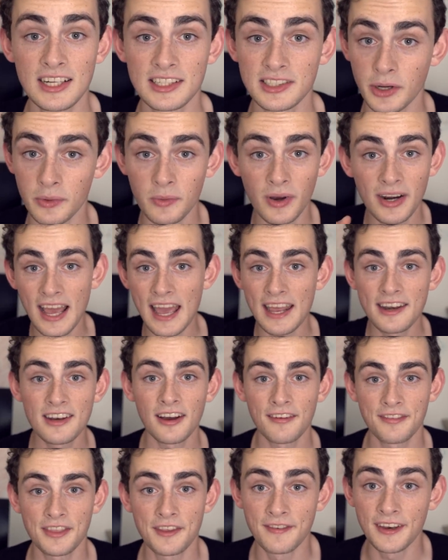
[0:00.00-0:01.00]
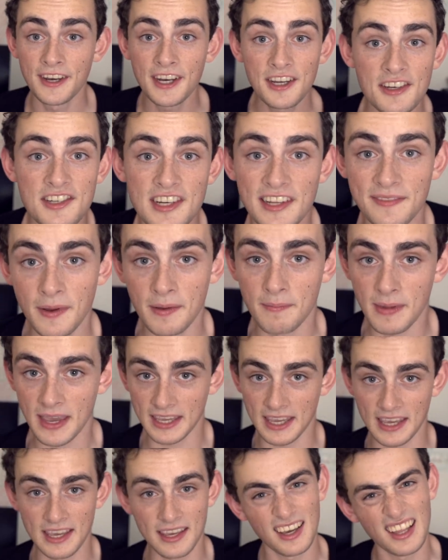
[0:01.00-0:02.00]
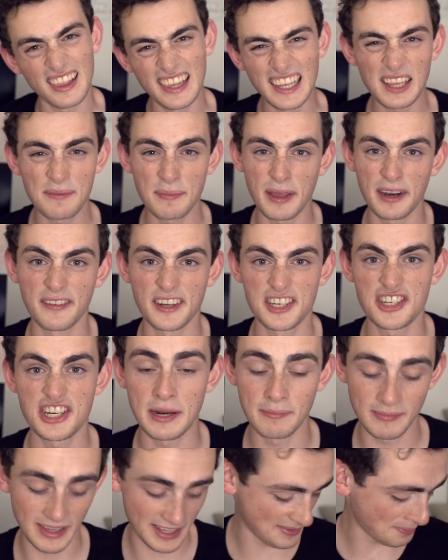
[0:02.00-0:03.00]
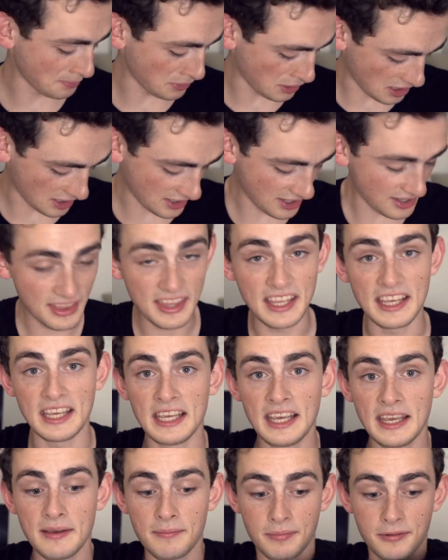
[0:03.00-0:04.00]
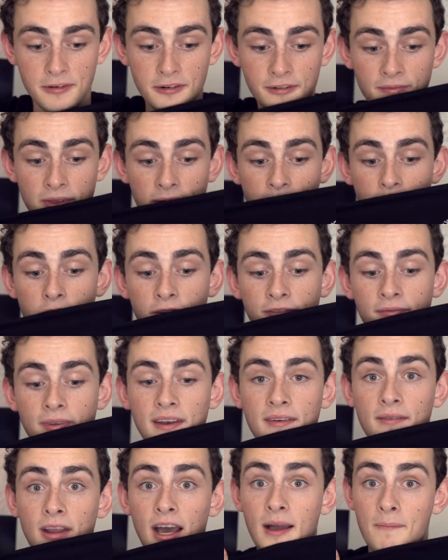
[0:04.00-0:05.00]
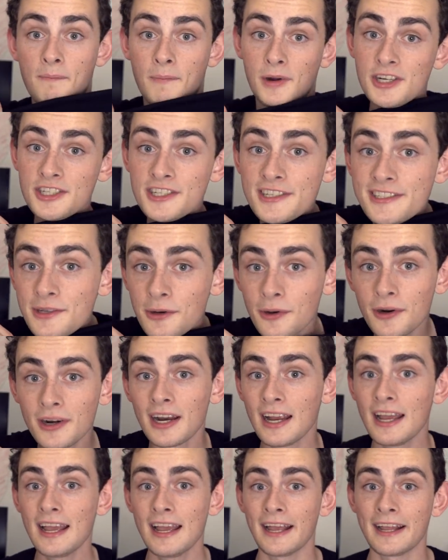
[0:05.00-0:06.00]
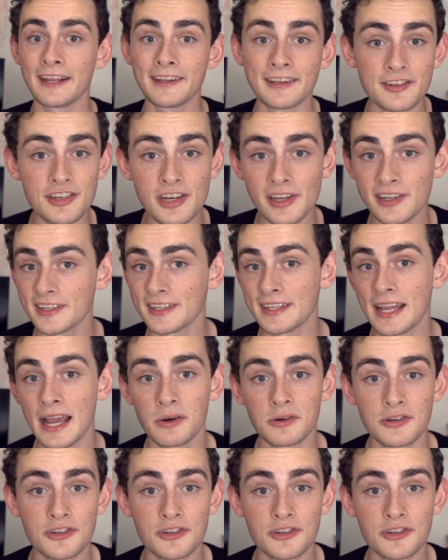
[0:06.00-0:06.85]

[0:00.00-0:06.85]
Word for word: So I want to end off the video just by making a little bit of a shameless plug. The Improvement Movement uh, merch store has just now